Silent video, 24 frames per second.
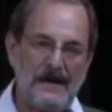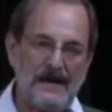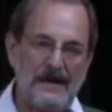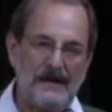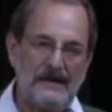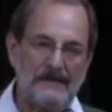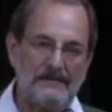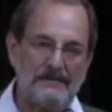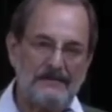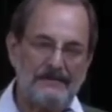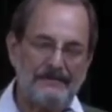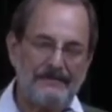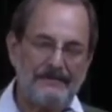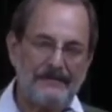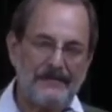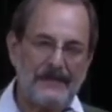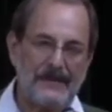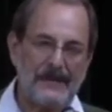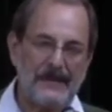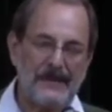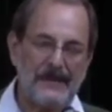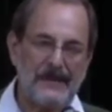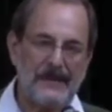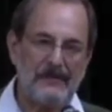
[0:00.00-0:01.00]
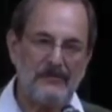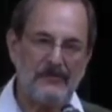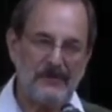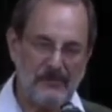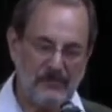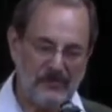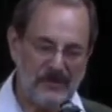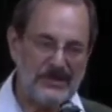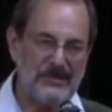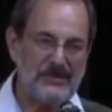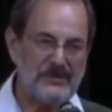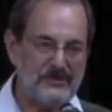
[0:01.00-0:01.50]
um, we,
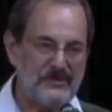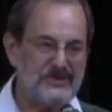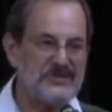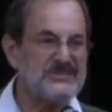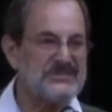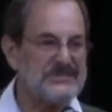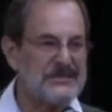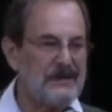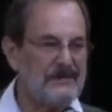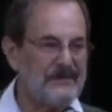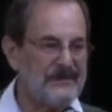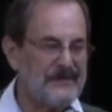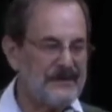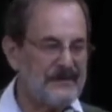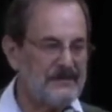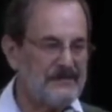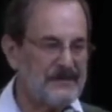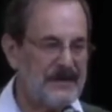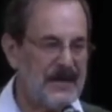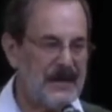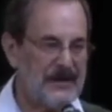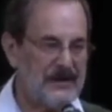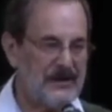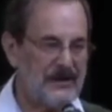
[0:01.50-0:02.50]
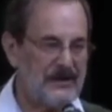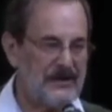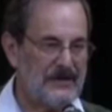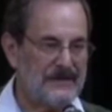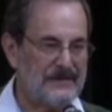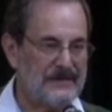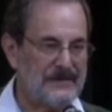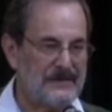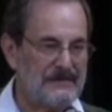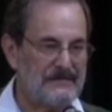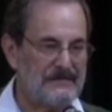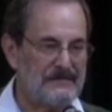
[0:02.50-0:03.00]
we used some of them, not
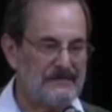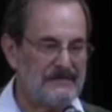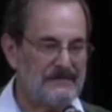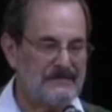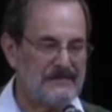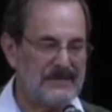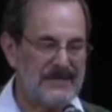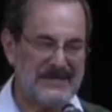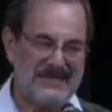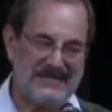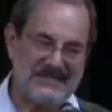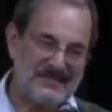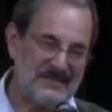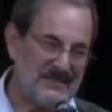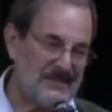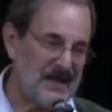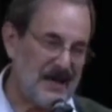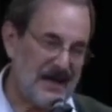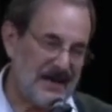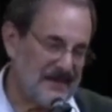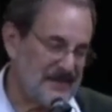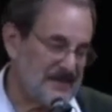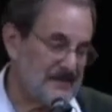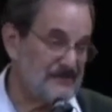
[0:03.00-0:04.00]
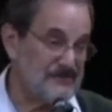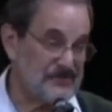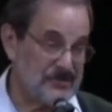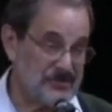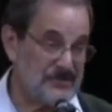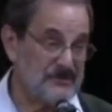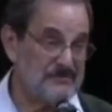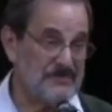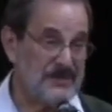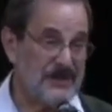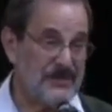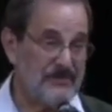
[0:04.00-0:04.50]
all of them, because a lot of them
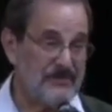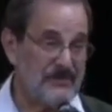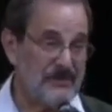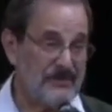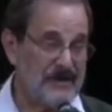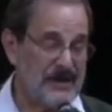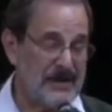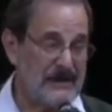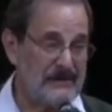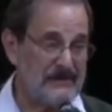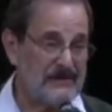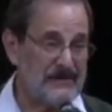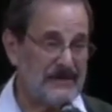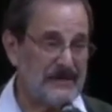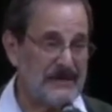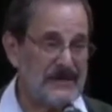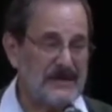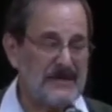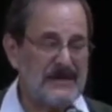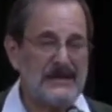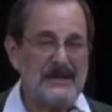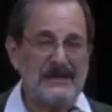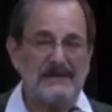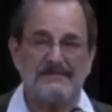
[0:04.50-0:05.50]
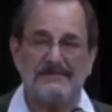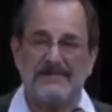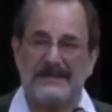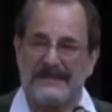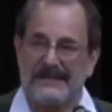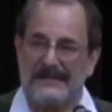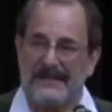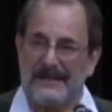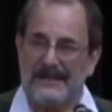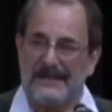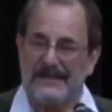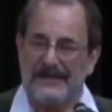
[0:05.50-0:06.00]
should be thrown out.
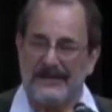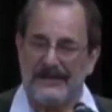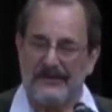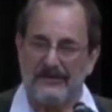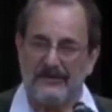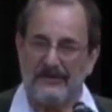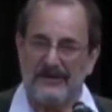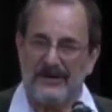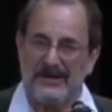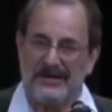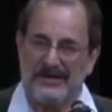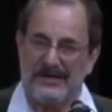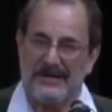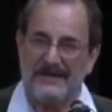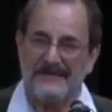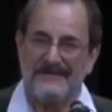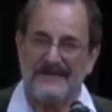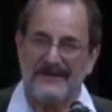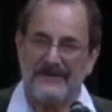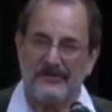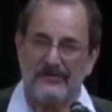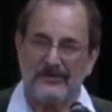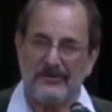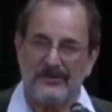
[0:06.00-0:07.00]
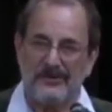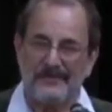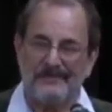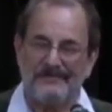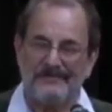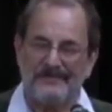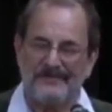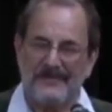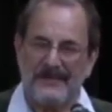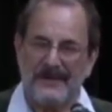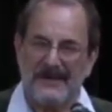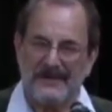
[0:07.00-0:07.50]
But there were enough that were
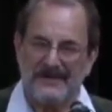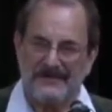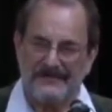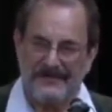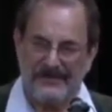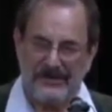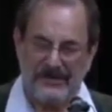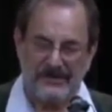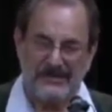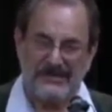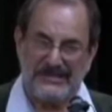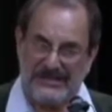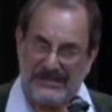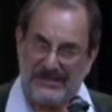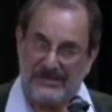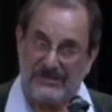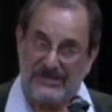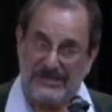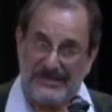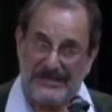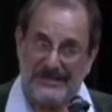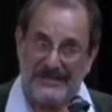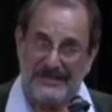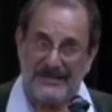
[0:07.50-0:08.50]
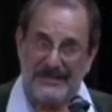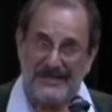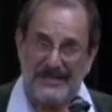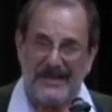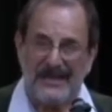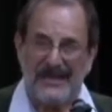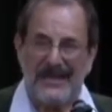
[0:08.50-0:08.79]
fairly good